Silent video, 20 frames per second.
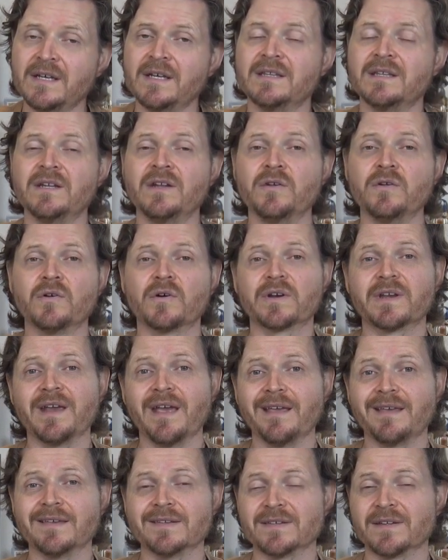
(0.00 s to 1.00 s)
The New York
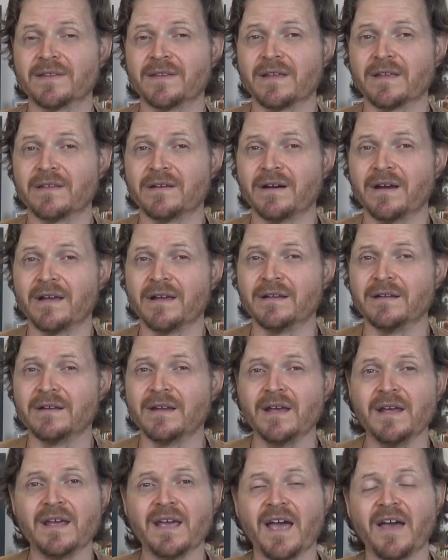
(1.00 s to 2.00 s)
Yankees, on the other hand,
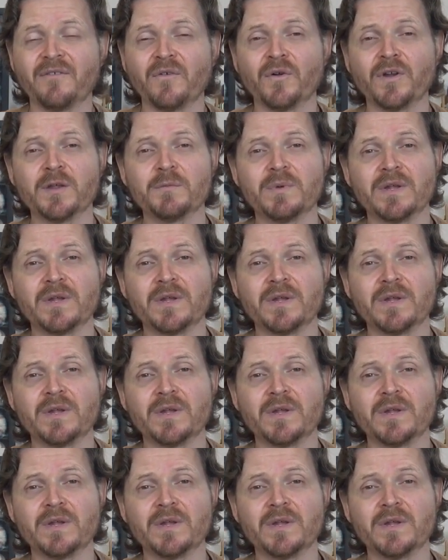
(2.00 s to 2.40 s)
have only